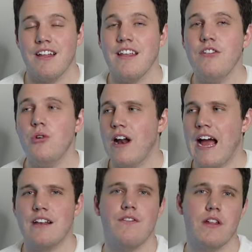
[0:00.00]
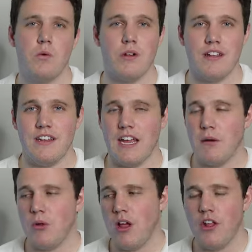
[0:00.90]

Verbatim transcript: Unless you are actively willing to gamble